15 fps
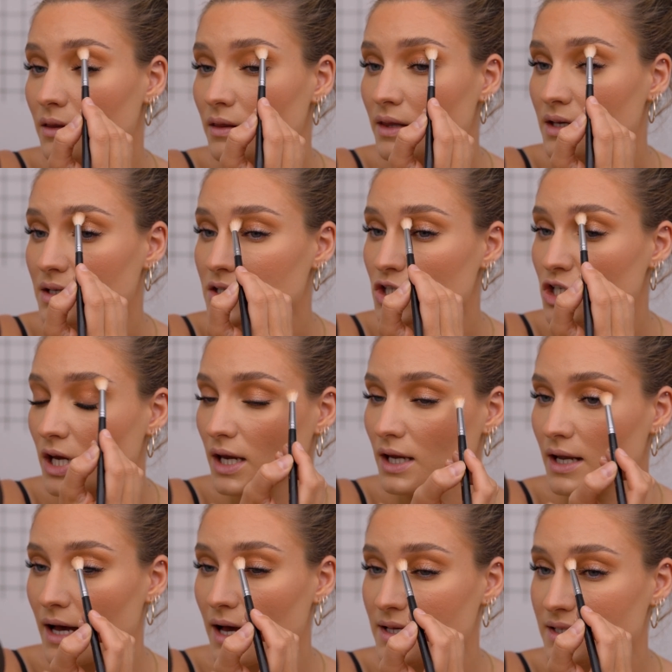this
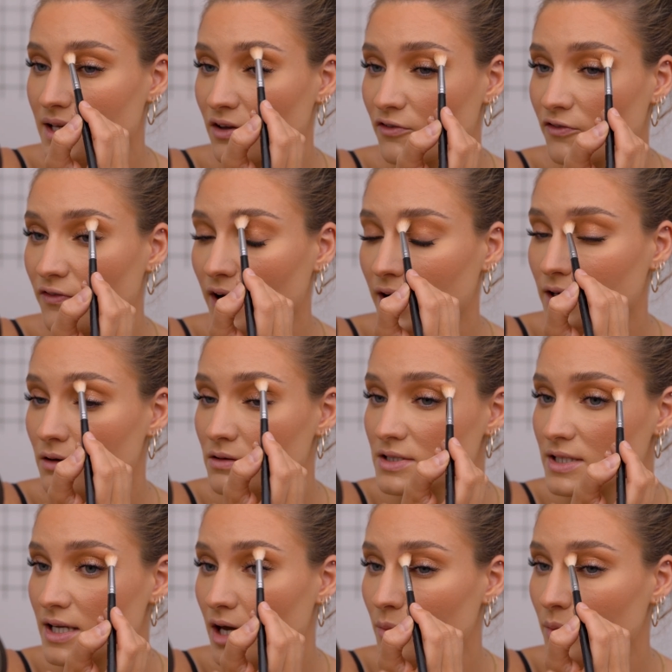shade as a final
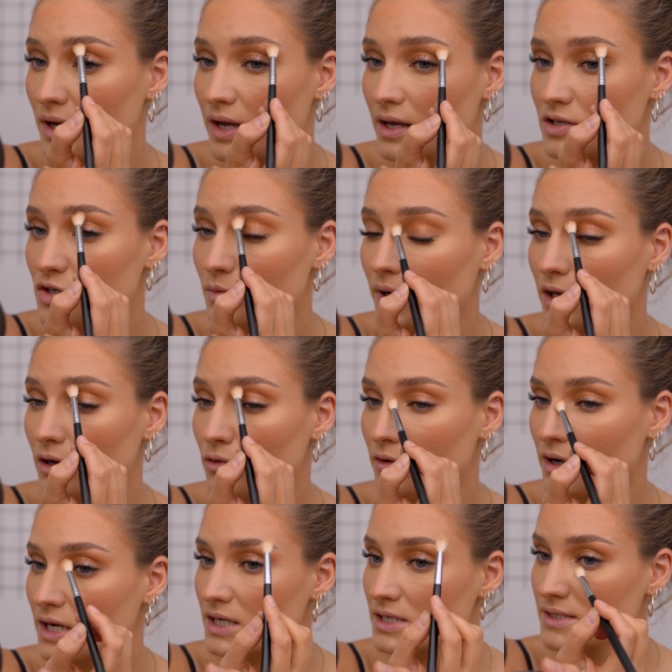step into my
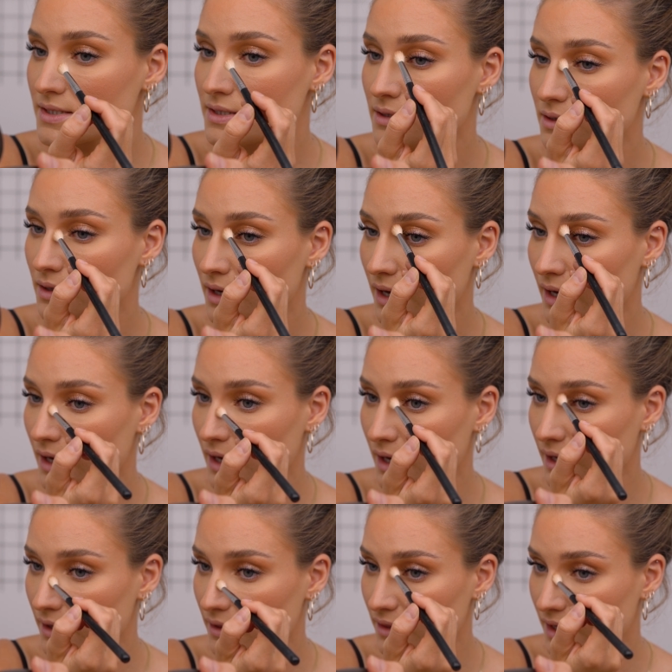crease
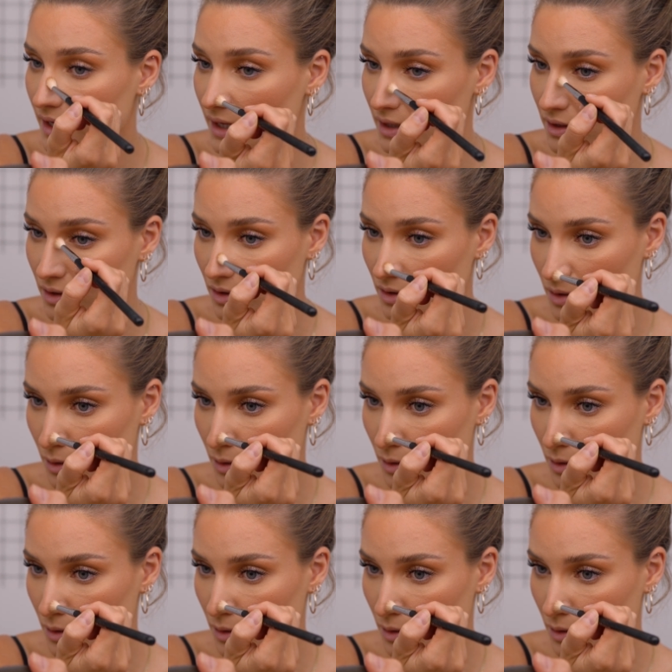and then